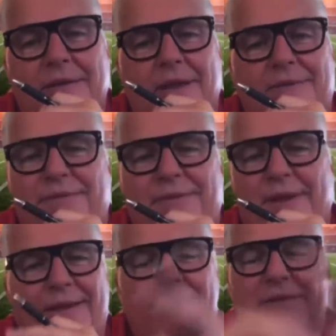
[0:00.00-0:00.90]

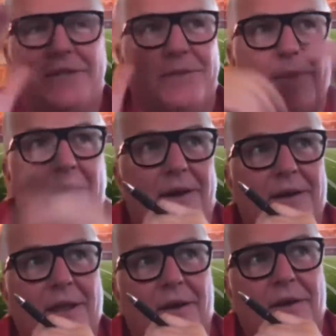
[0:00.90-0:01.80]
It doesn't matter.
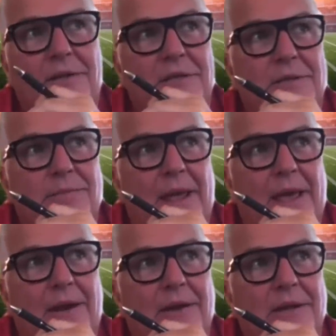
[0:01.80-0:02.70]
You know, it doesn't
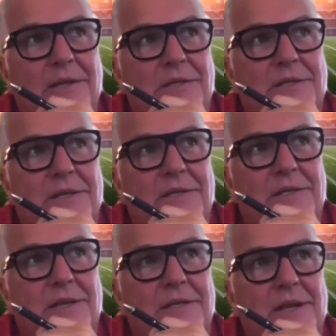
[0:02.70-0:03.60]
matter. It
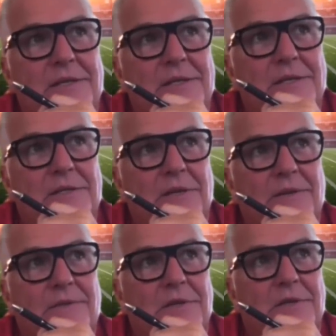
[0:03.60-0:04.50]
doesn't
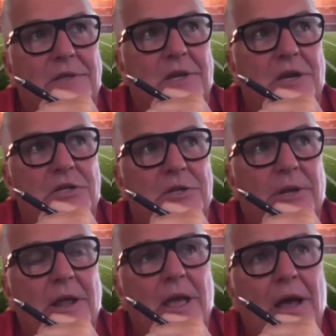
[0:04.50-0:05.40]
deserve discussion. But
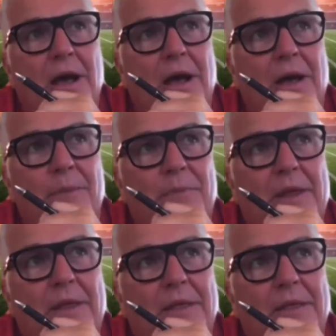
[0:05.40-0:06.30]

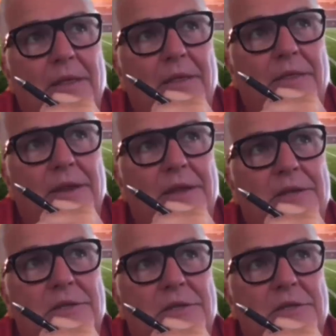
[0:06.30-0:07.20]
the thing is,
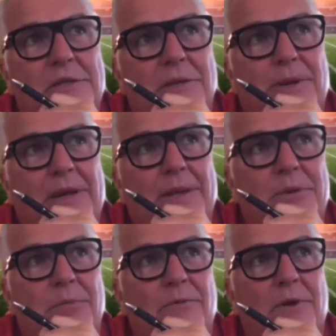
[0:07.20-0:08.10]
you pick up,
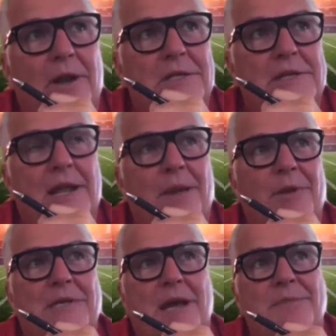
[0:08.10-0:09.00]
you move on. It's not how
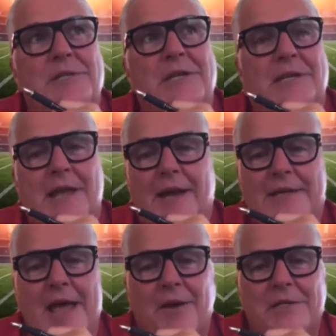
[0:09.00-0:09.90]
many times you get knocked
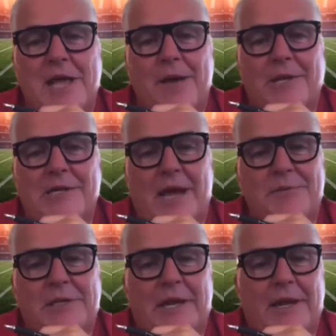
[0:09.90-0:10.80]
down. It's how many times
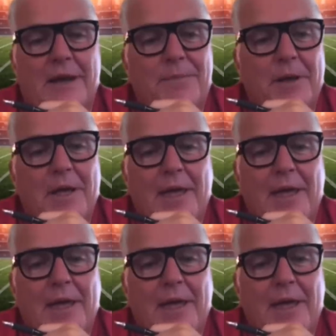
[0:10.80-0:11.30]
you get up.